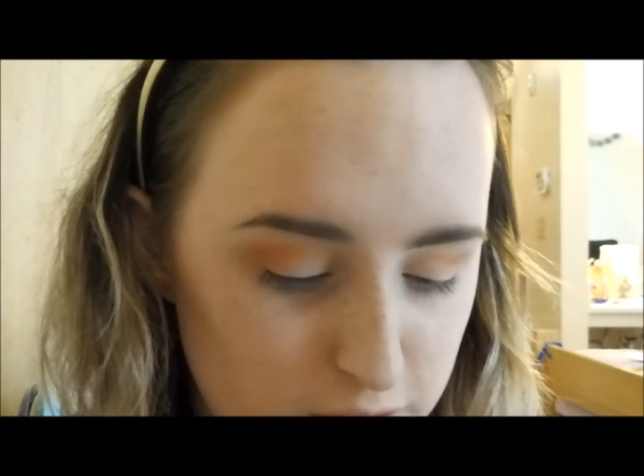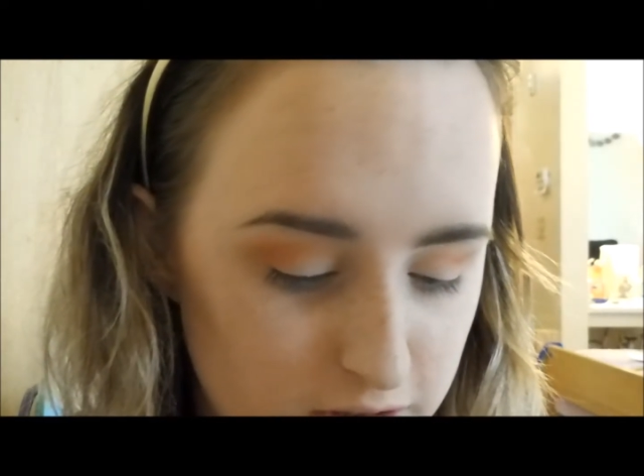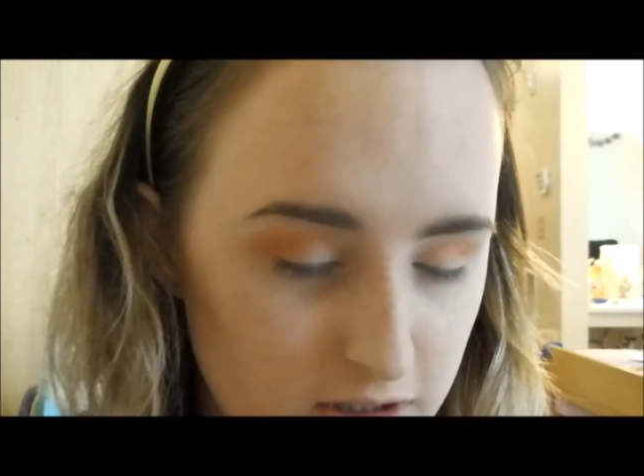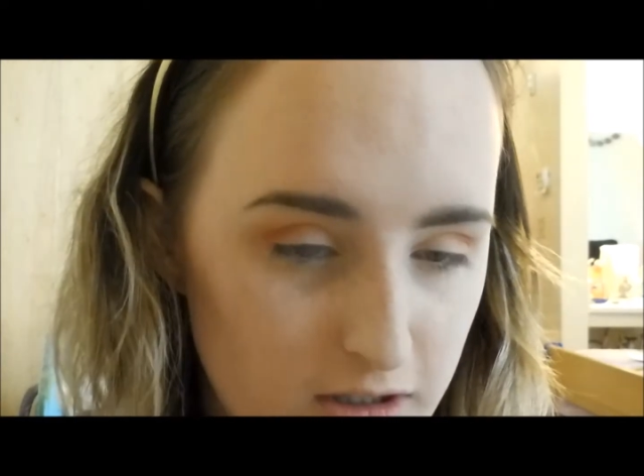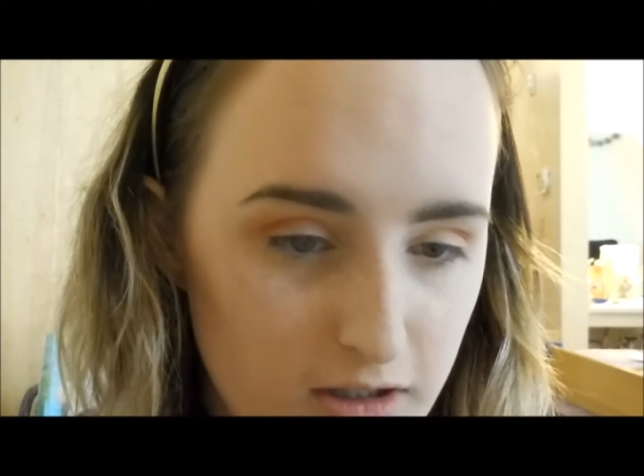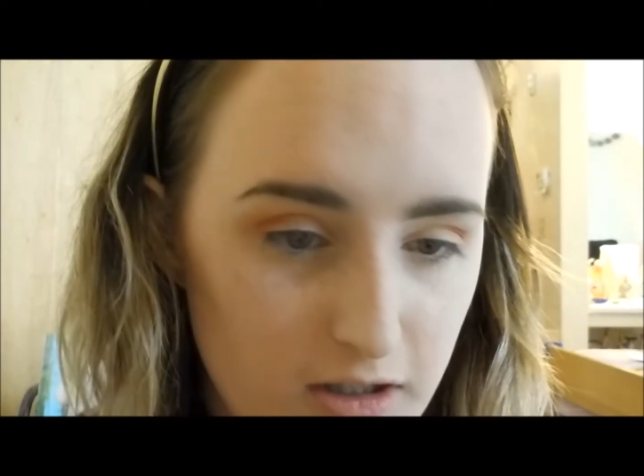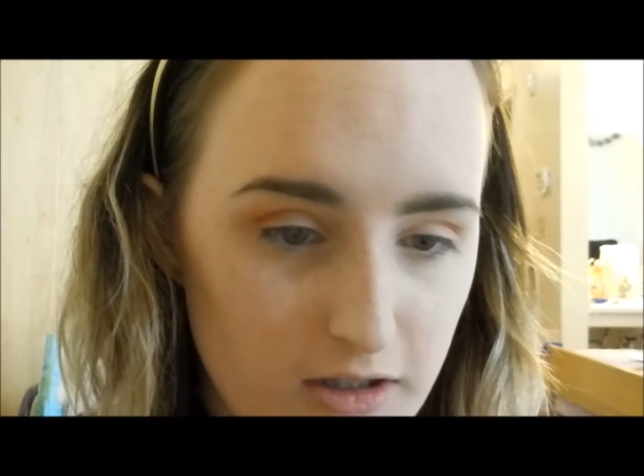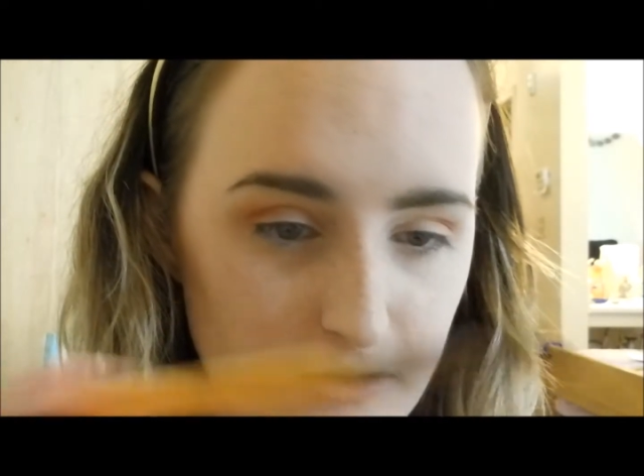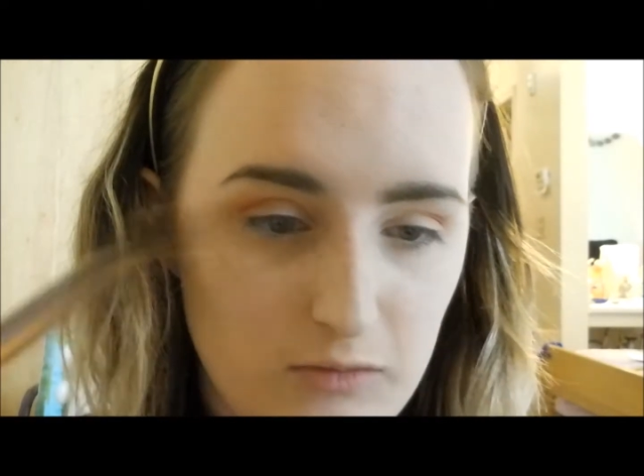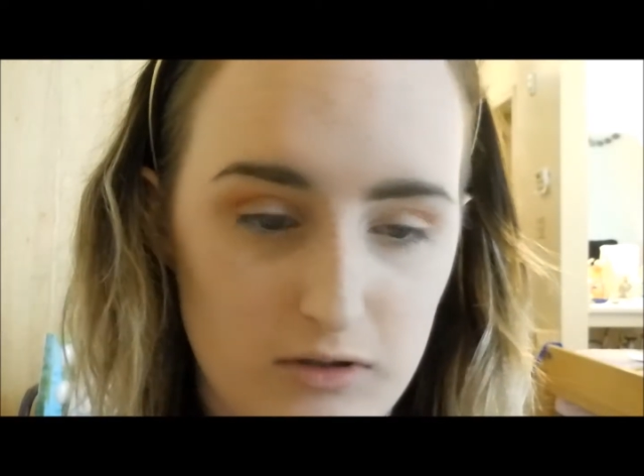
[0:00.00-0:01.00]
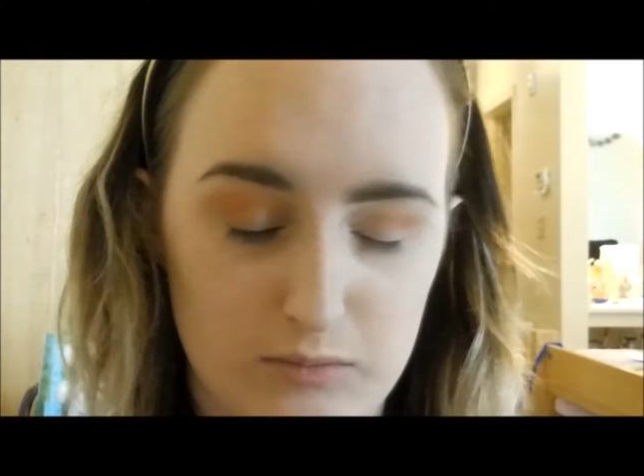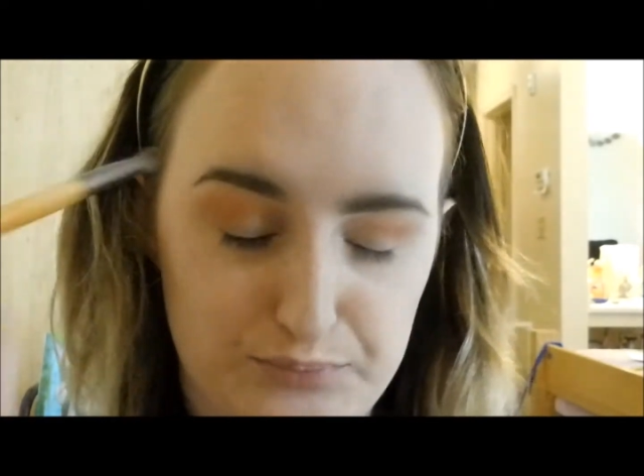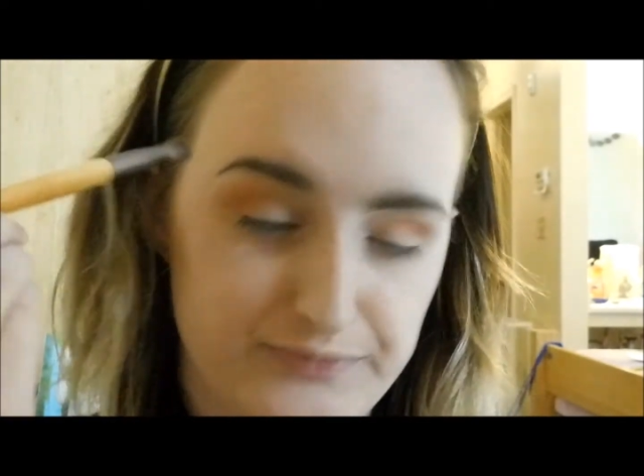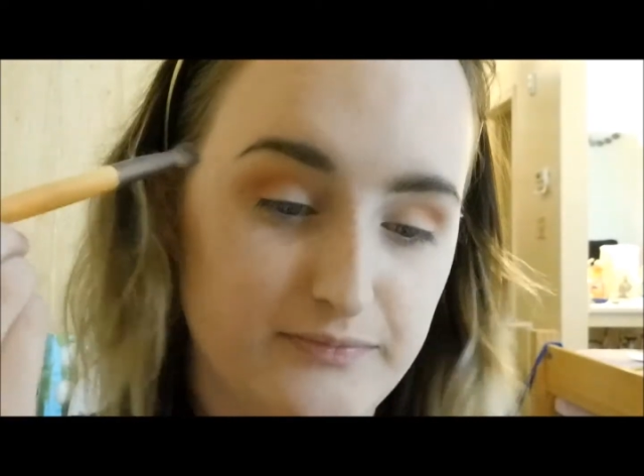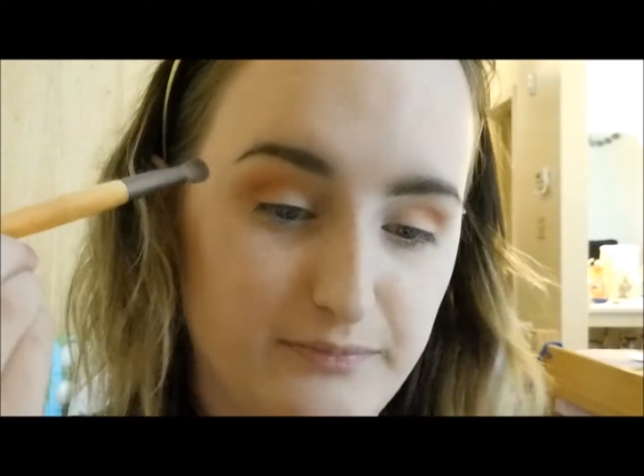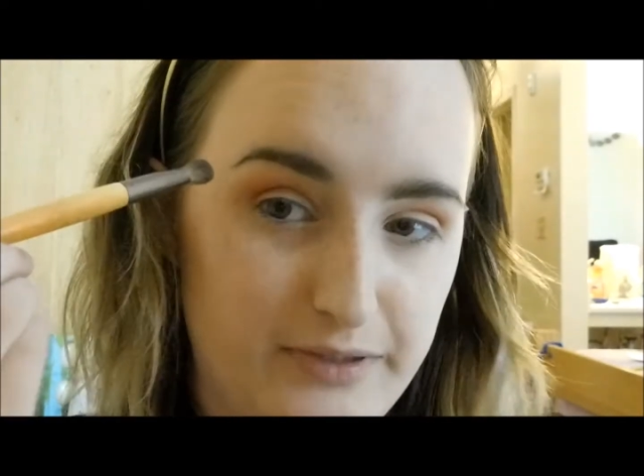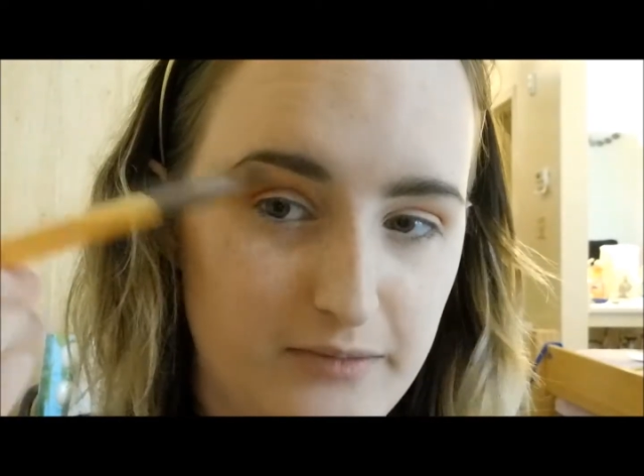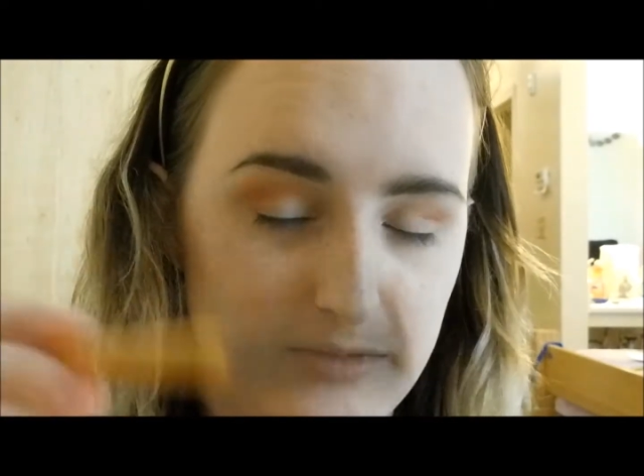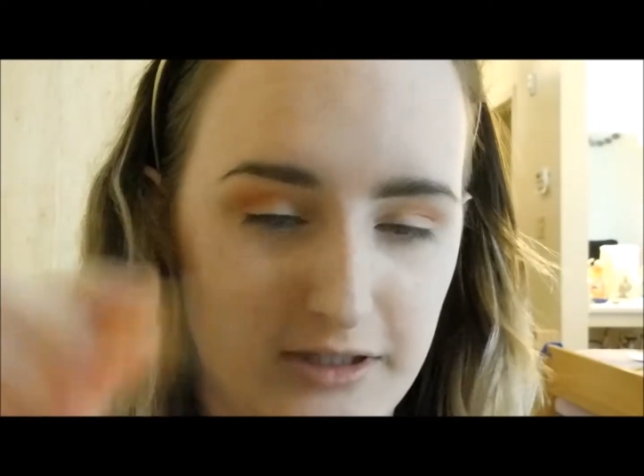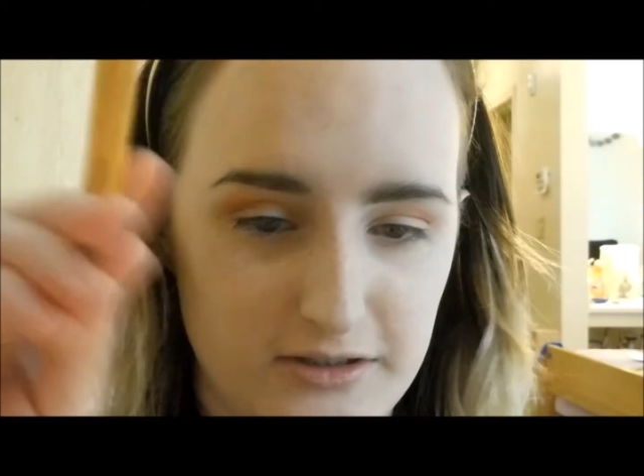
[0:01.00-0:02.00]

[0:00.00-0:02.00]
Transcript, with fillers: it, I don't want pigment.